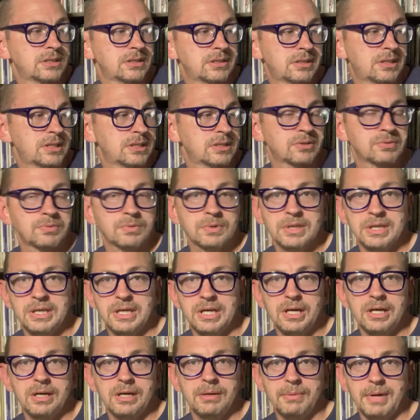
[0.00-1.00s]
There's really
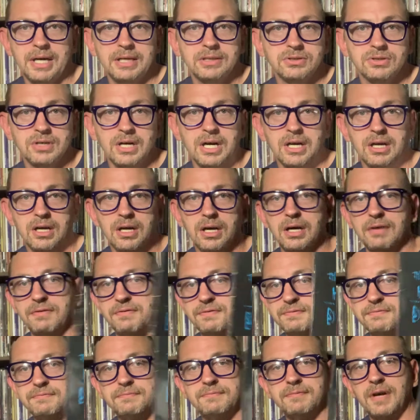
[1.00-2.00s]
not a bad track
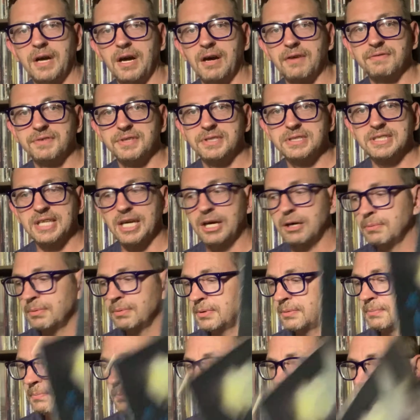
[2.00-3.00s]
off this
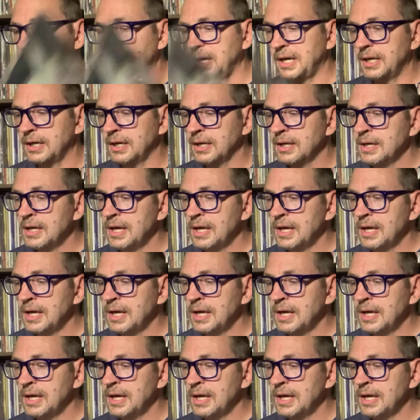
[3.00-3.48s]
album, but